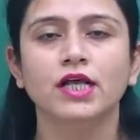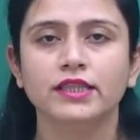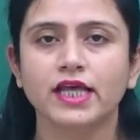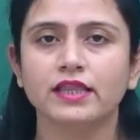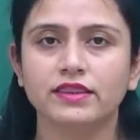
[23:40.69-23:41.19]

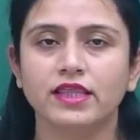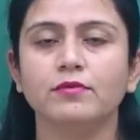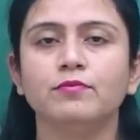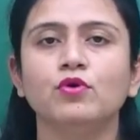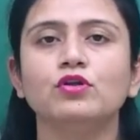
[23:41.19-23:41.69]
Then
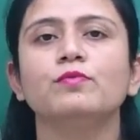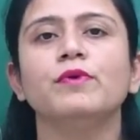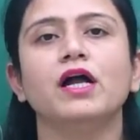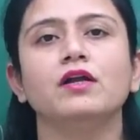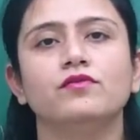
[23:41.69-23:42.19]
they both
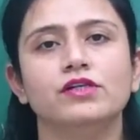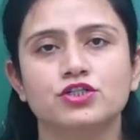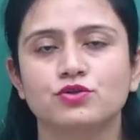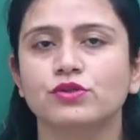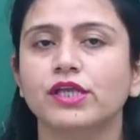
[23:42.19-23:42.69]
plant will
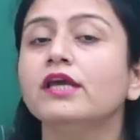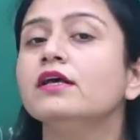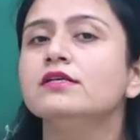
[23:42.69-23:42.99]
show the